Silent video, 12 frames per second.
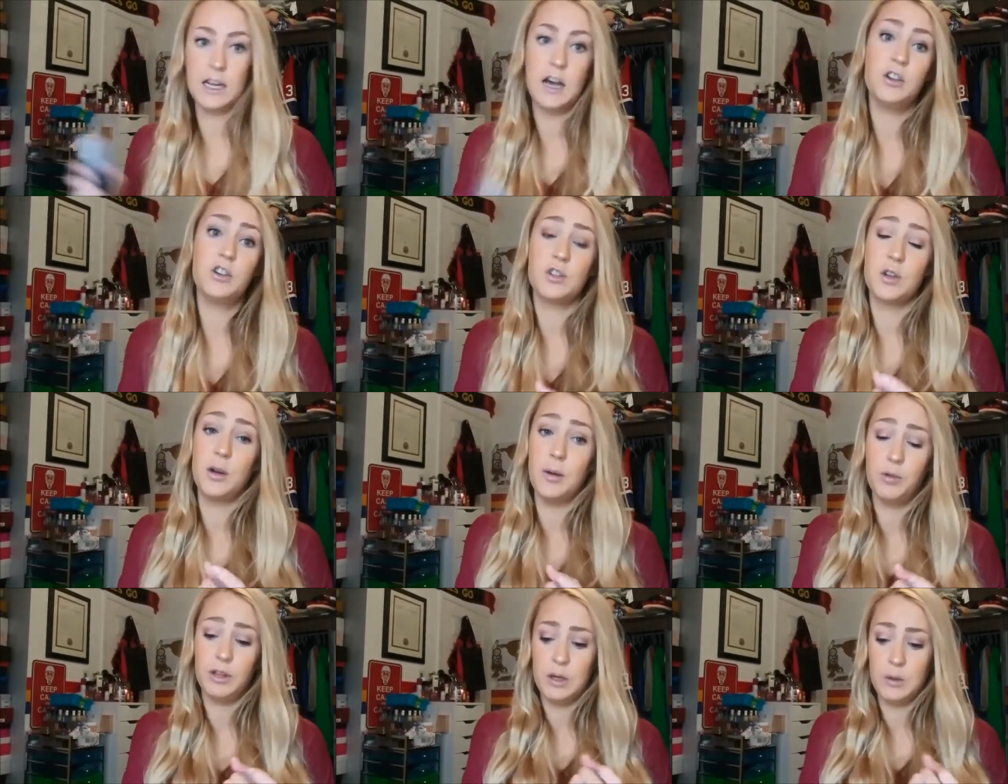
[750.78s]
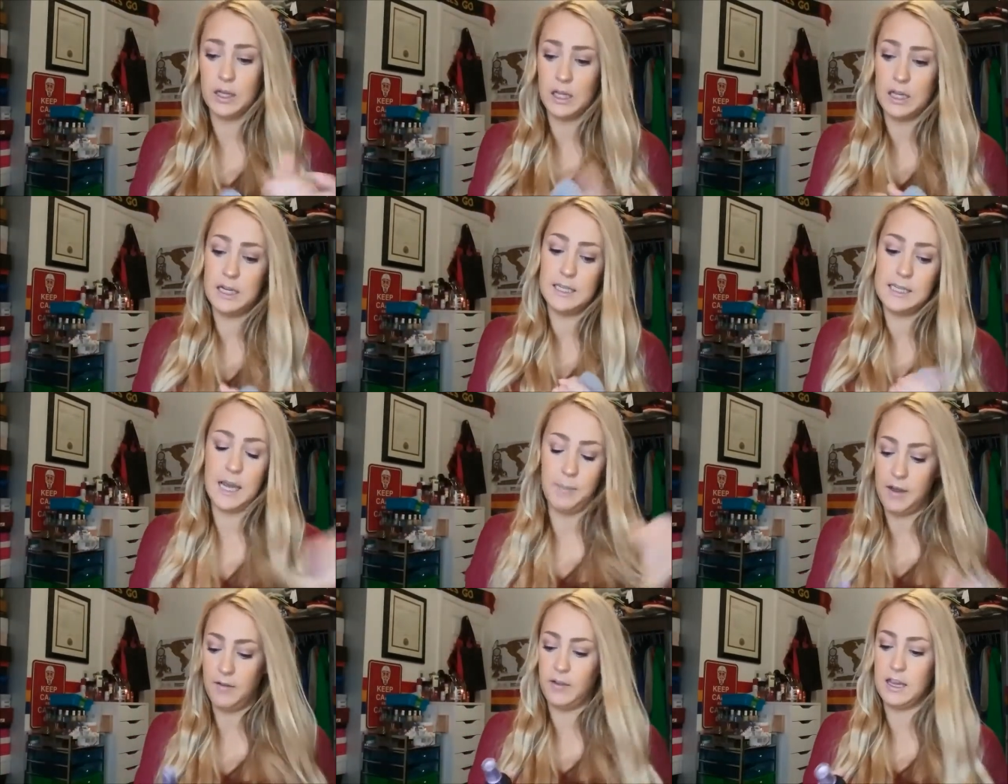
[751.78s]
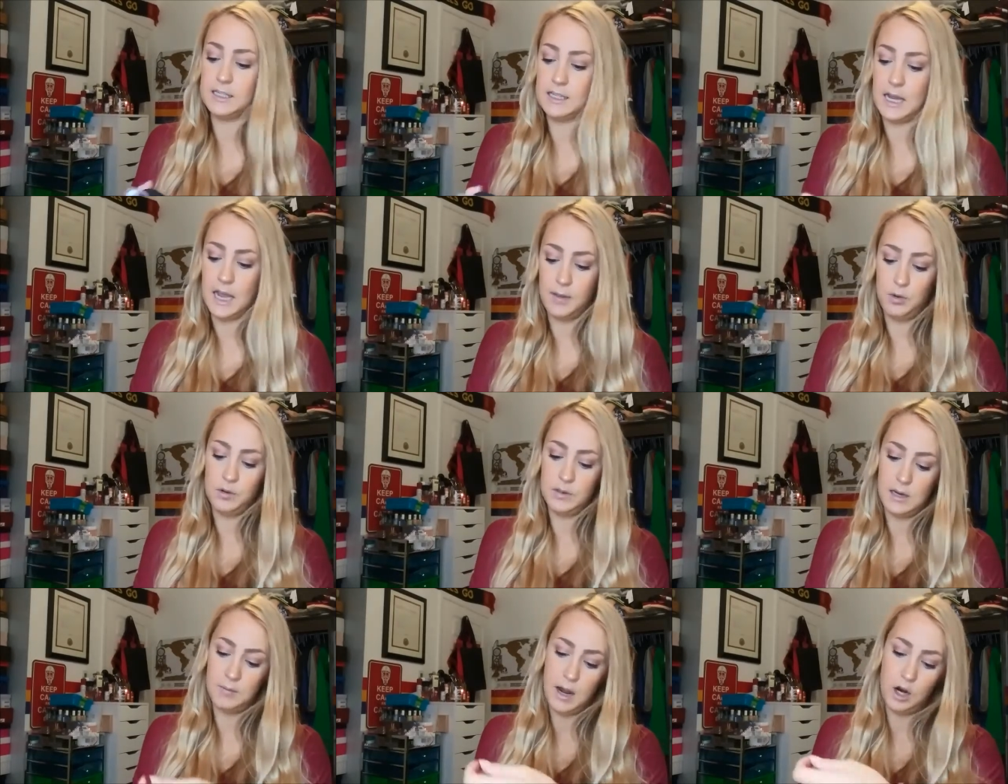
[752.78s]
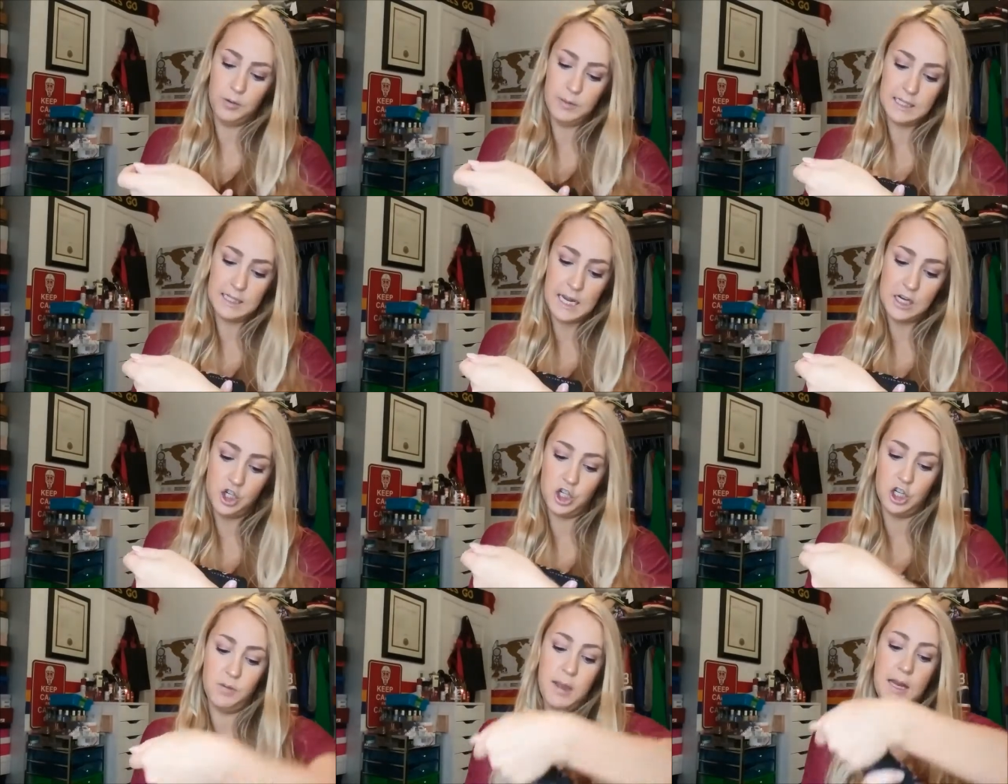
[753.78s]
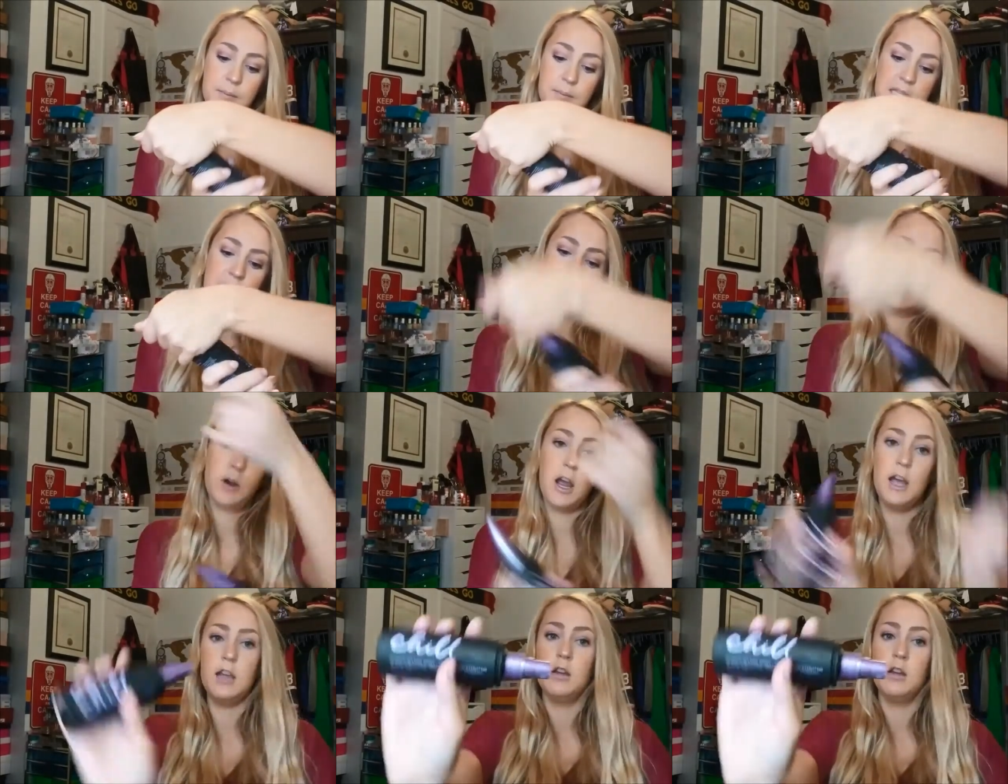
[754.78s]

calendar. So I am really quickly going to set my face today. I'm using my Urban Decay Chill Makeup Setting Spray.